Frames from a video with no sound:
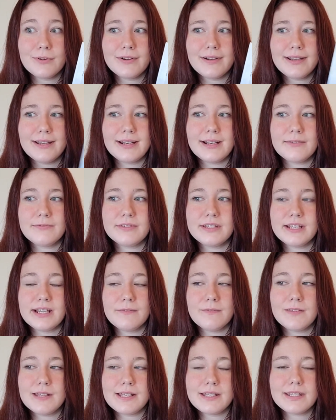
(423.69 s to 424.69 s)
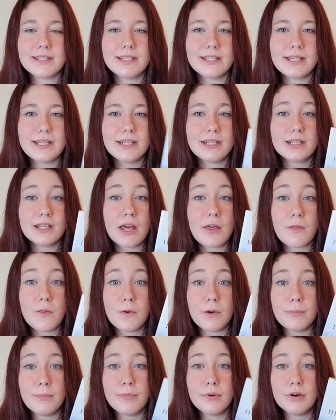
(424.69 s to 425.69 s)
and I've definitely seen the
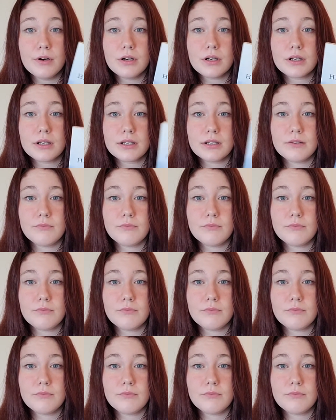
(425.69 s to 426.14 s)
book